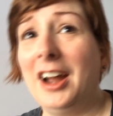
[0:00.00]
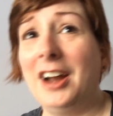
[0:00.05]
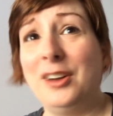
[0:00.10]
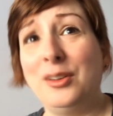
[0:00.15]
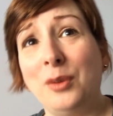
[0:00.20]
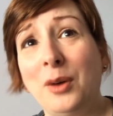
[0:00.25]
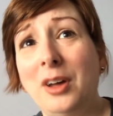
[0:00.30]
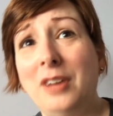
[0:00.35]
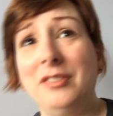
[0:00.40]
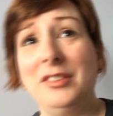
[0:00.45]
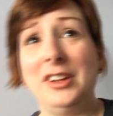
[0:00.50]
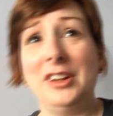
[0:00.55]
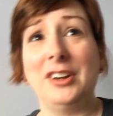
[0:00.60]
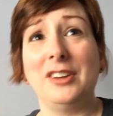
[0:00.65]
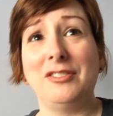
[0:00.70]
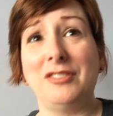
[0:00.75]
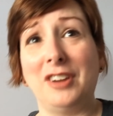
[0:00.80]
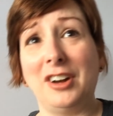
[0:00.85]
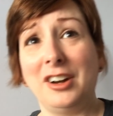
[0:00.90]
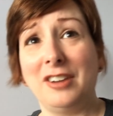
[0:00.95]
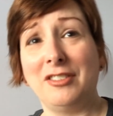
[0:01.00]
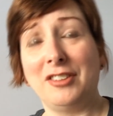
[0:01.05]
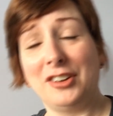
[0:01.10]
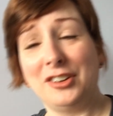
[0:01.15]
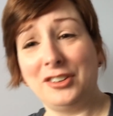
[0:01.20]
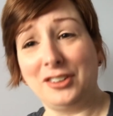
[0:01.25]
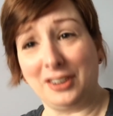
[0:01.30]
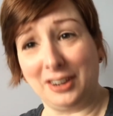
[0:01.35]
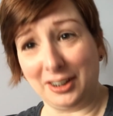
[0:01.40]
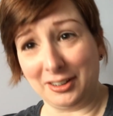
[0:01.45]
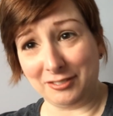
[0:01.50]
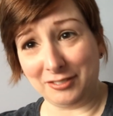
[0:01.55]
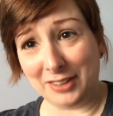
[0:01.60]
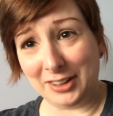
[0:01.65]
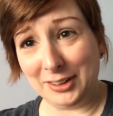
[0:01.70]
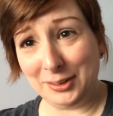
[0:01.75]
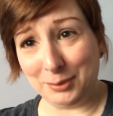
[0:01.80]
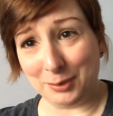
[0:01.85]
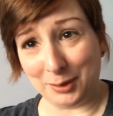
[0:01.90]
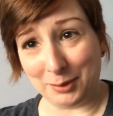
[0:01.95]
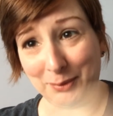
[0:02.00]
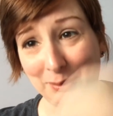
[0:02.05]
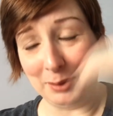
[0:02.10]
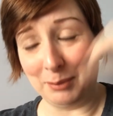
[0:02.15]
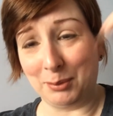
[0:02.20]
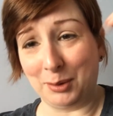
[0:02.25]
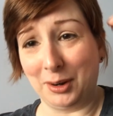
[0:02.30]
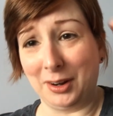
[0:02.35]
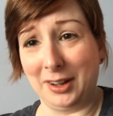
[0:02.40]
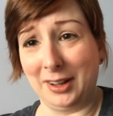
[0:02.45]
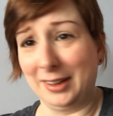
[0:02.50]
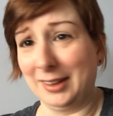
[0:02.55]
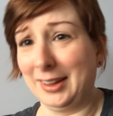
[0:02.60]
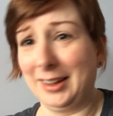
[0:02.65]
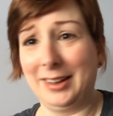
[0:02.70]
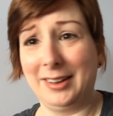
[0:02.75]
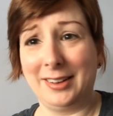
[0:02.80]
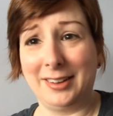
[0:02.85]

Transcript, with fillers: our 12 year anniversary on Facebook. Me and Brian. Like